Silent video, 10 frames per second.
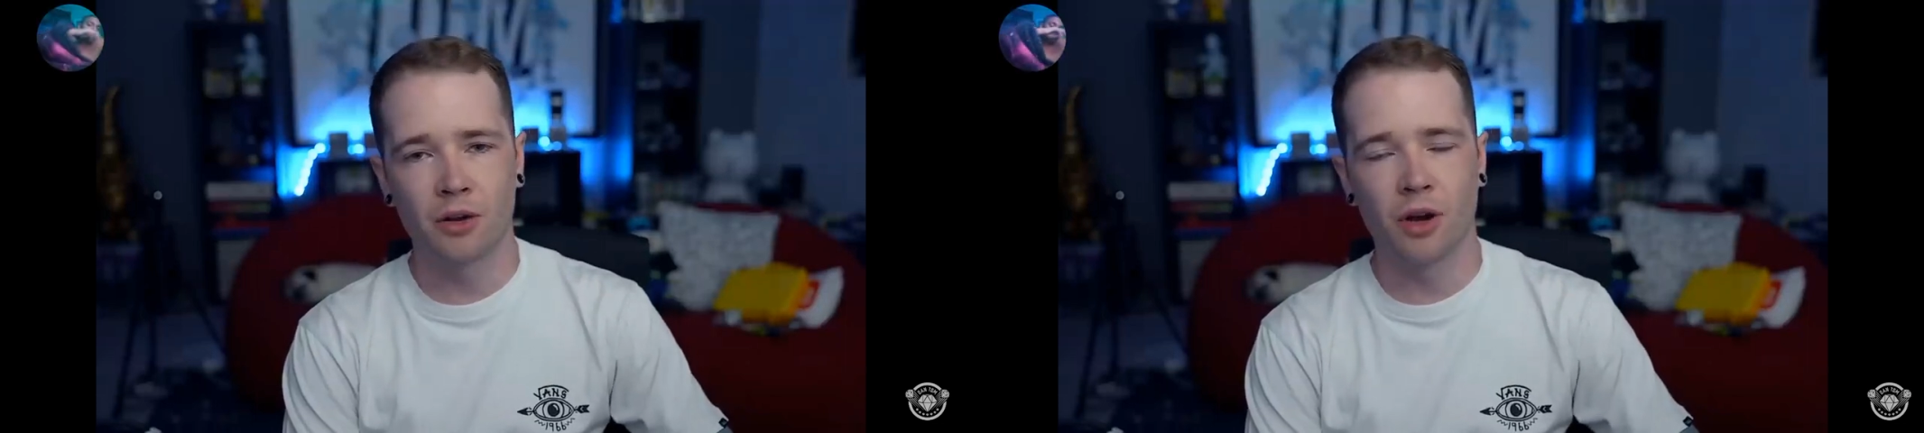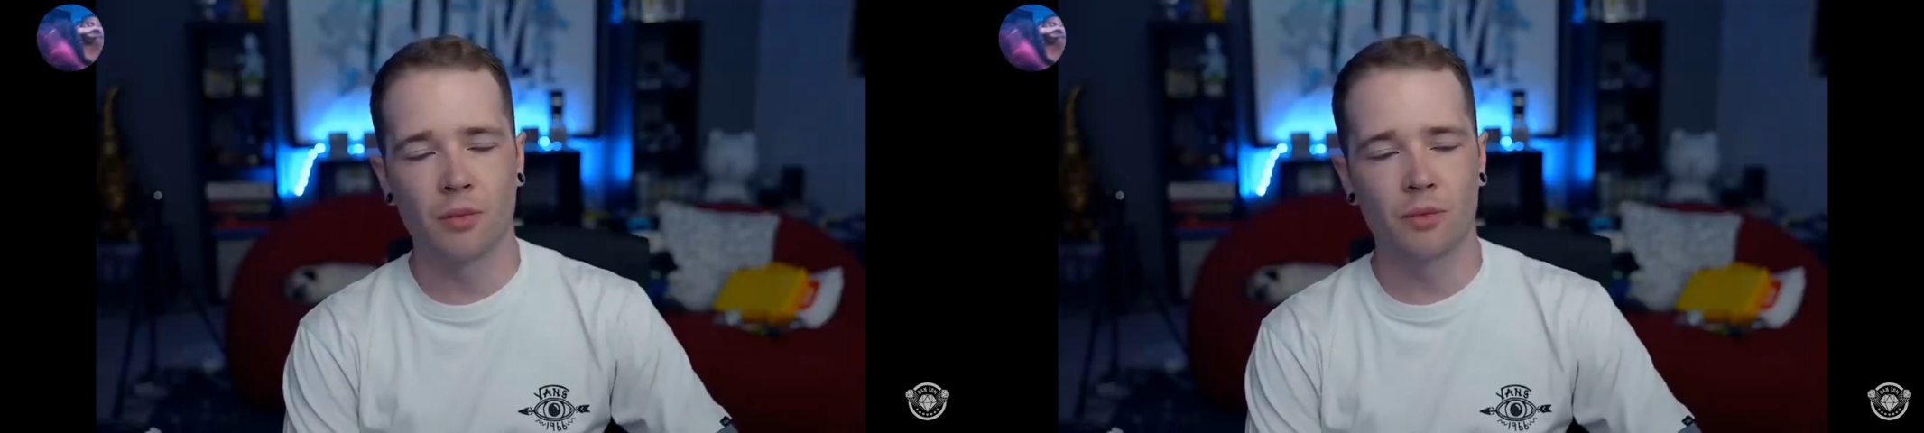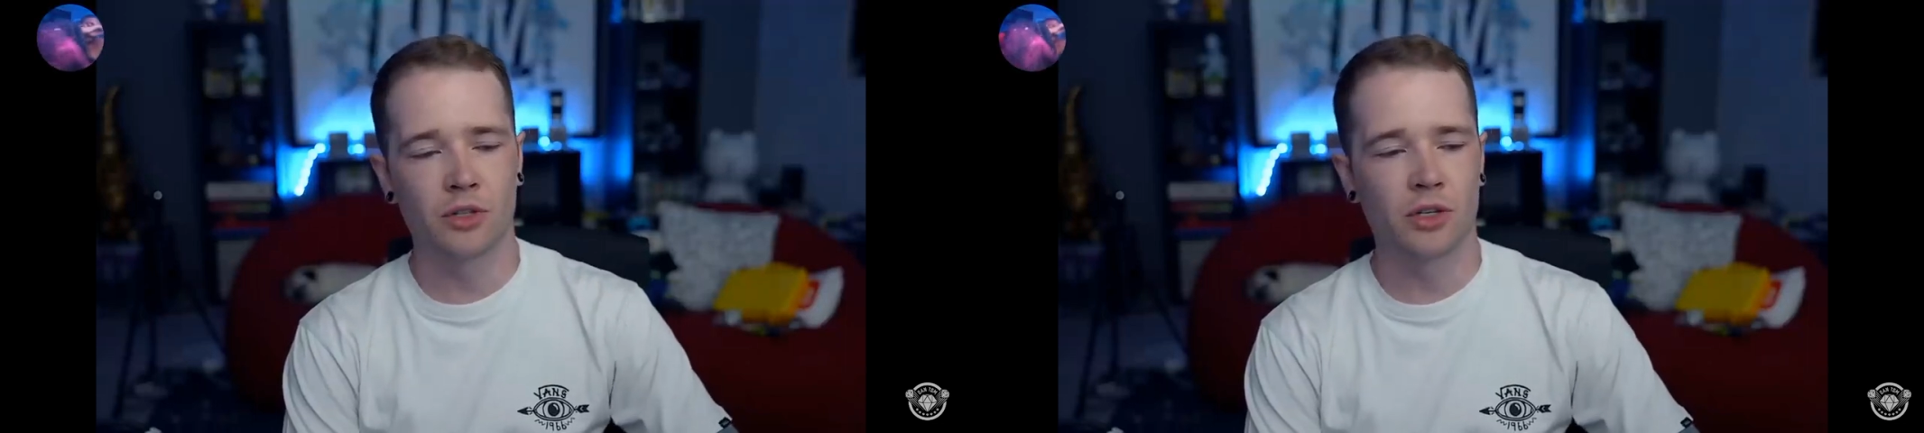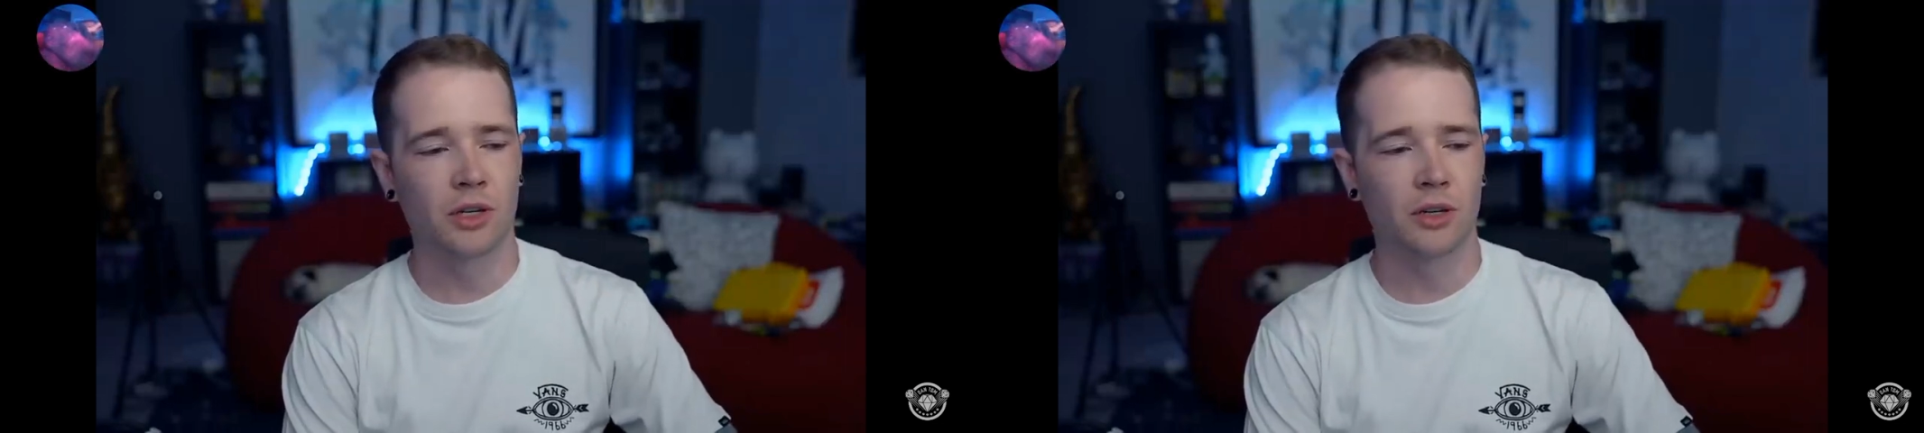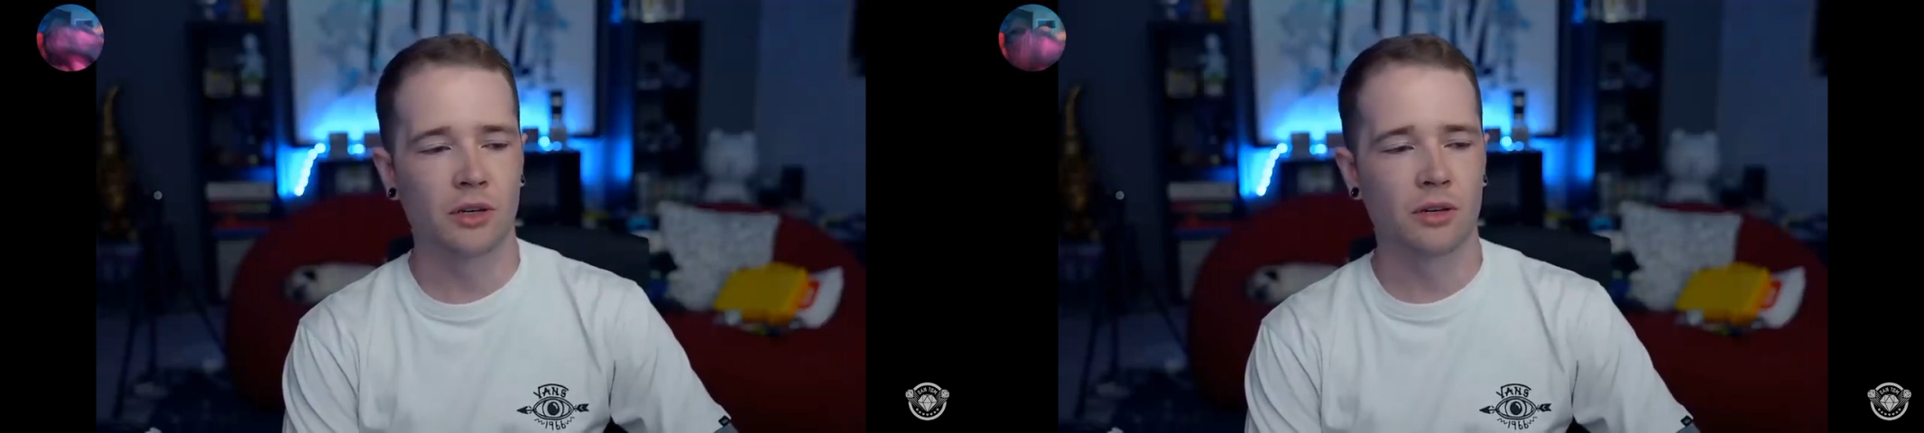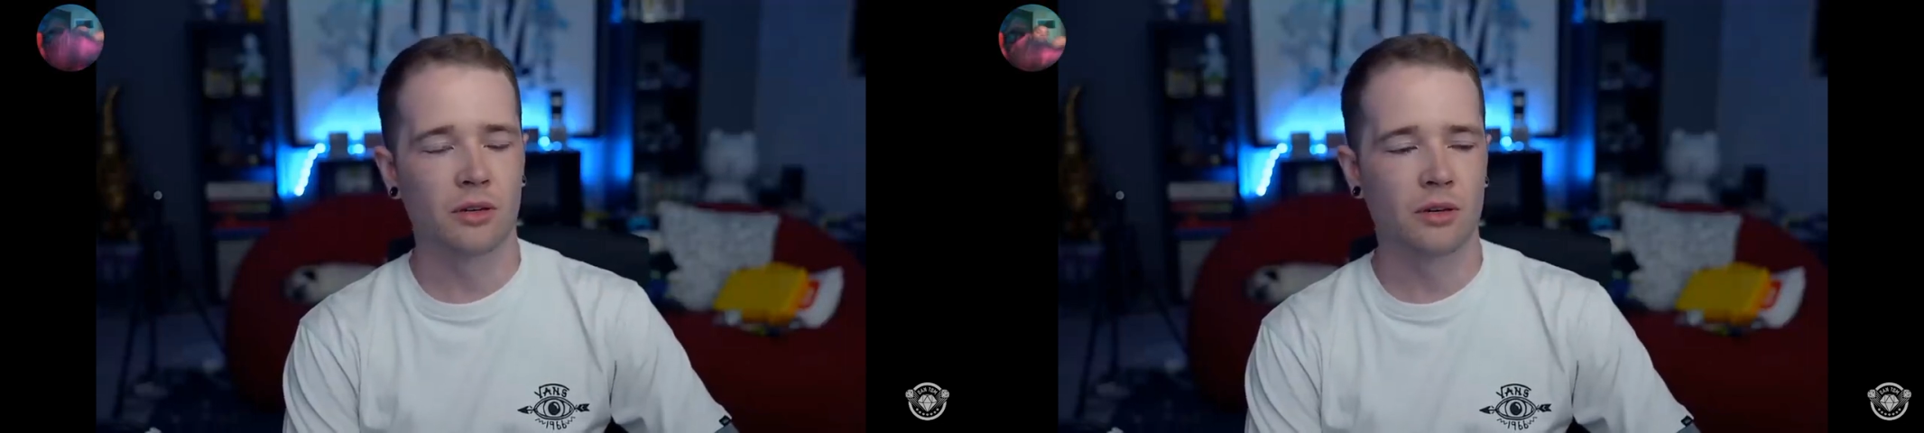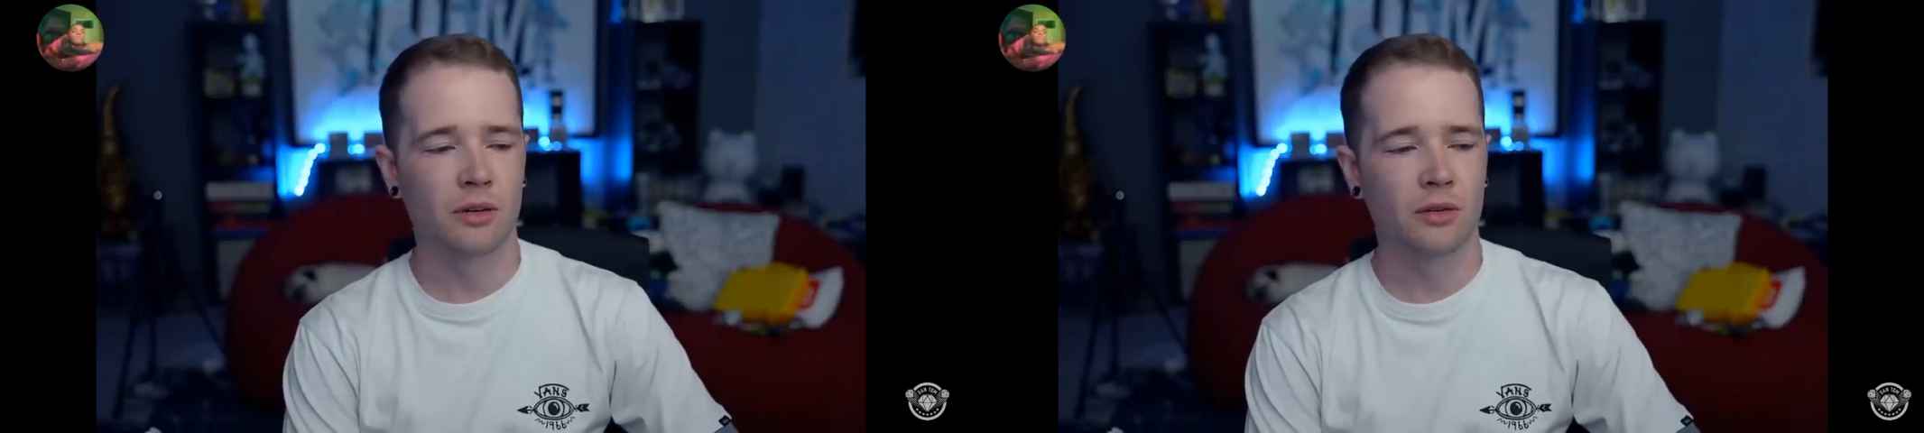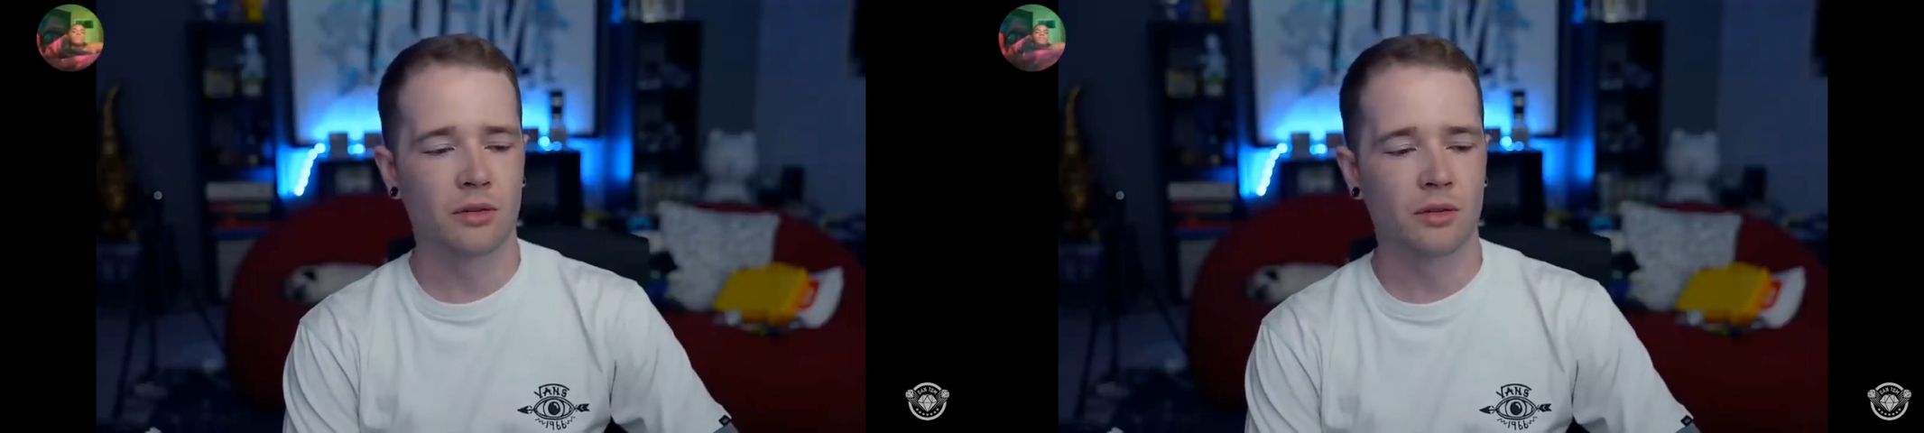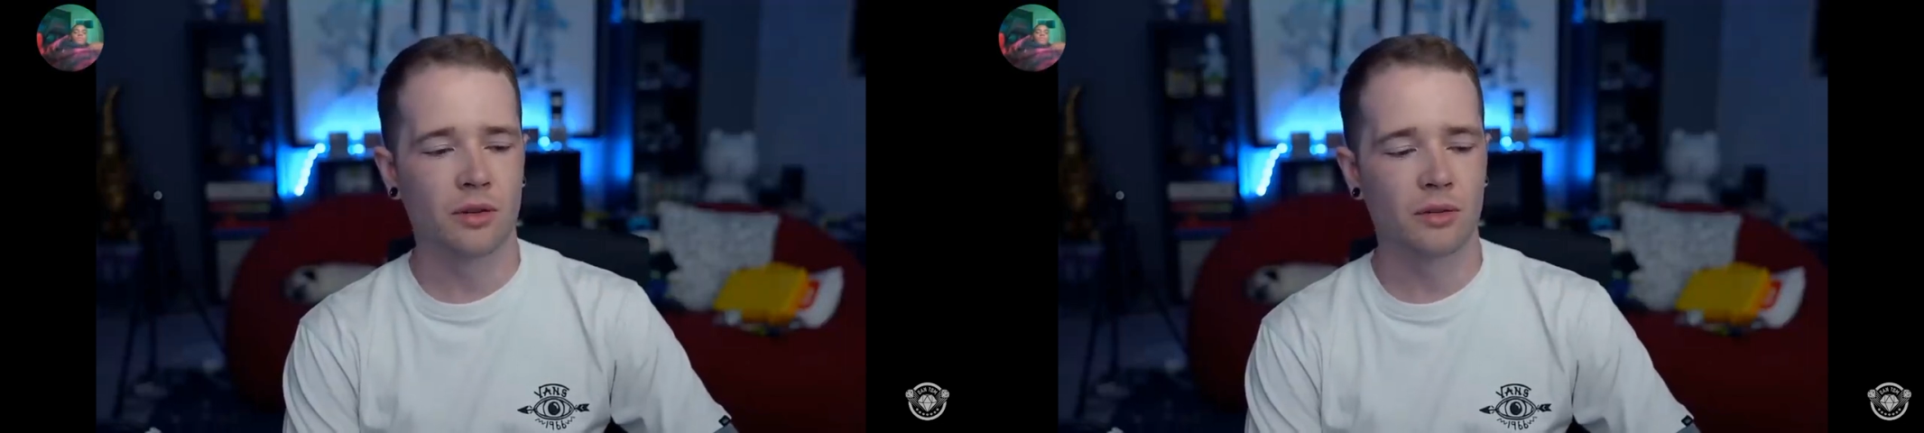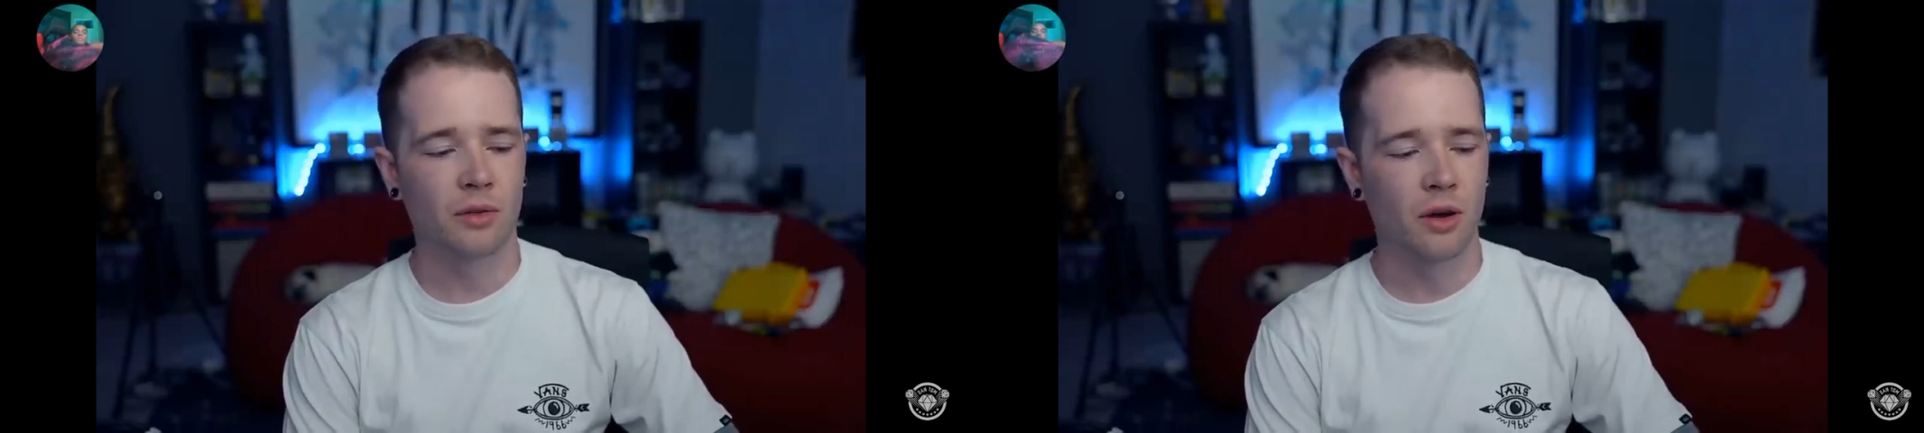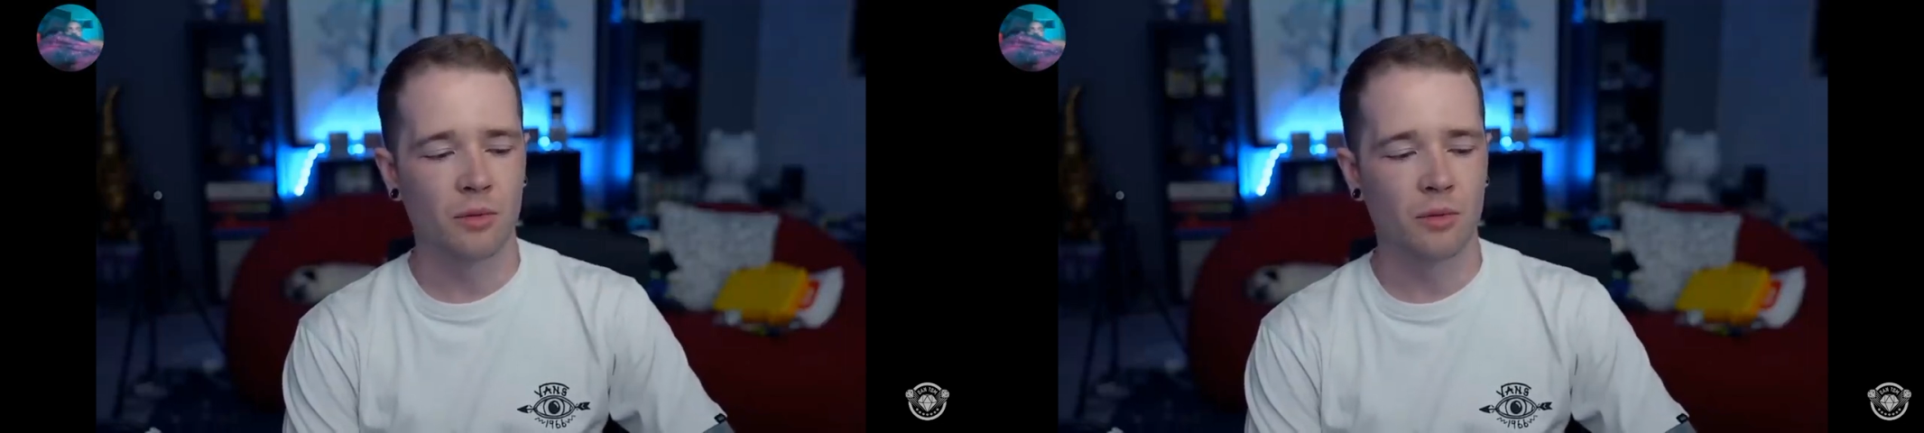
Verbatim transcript: then you just get hit with that